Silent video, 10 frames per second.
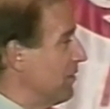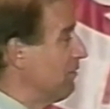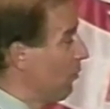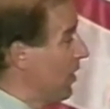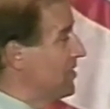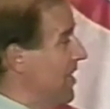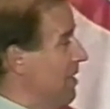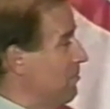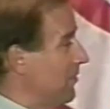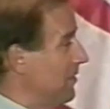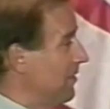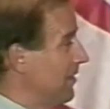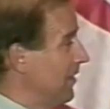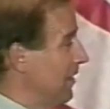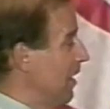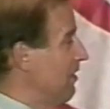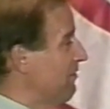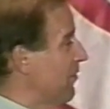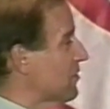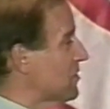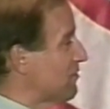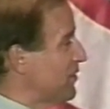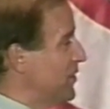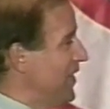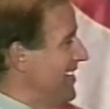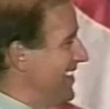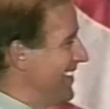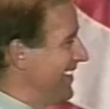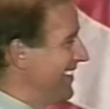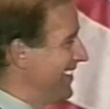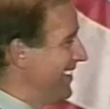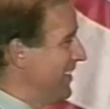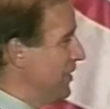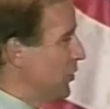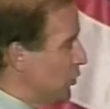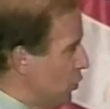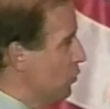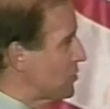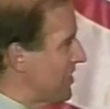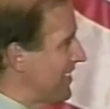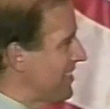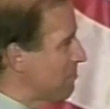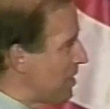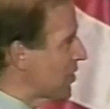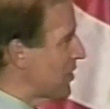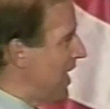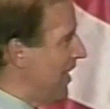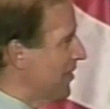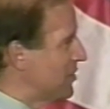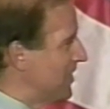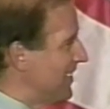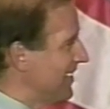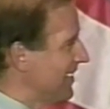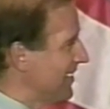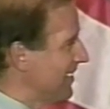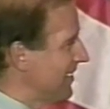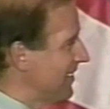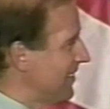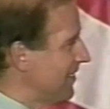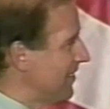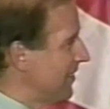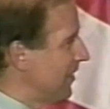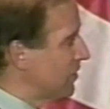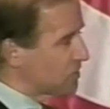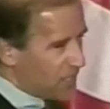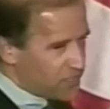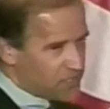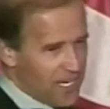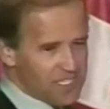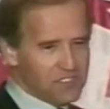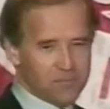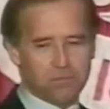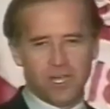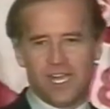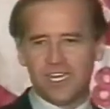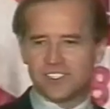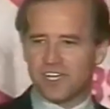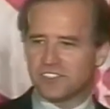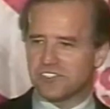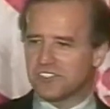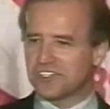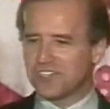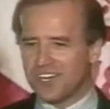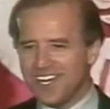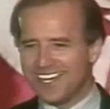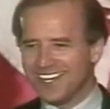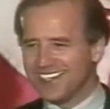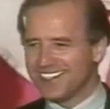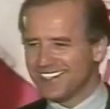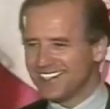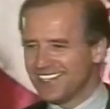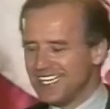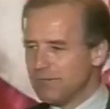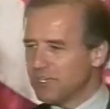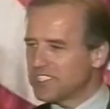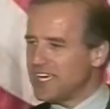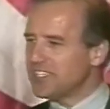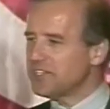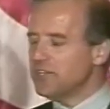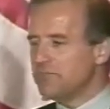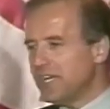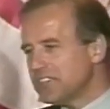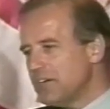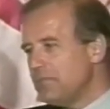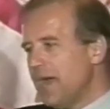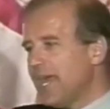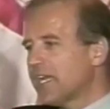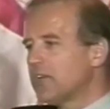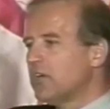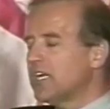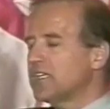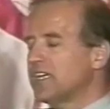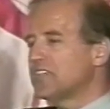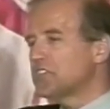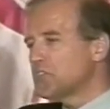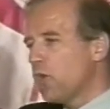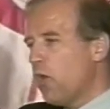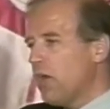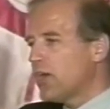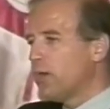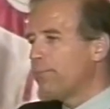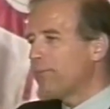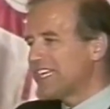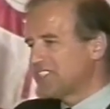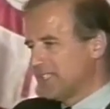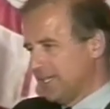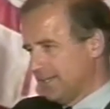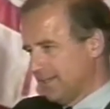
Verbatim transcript: For example, Loving versus Virginia, using the methodology suggested by Justice Scalia, which says that you must go back and look at the historical precedent